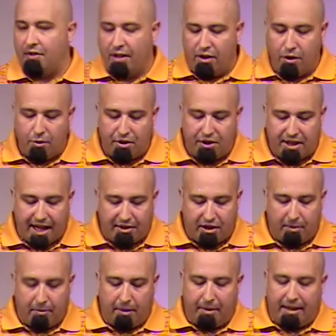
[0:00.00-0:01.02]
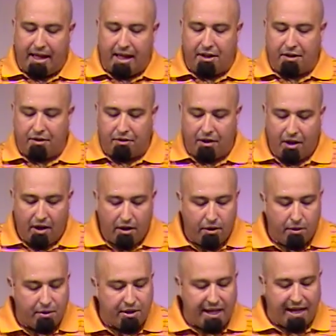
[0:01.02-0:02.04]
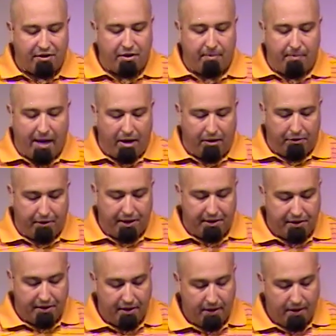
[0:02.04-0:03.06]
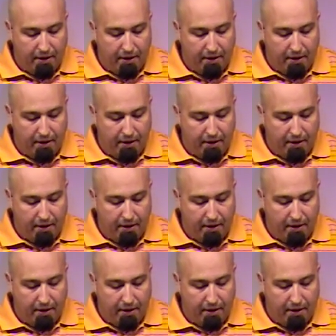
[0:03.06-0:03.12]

that you set some limitations, you set some boundaries.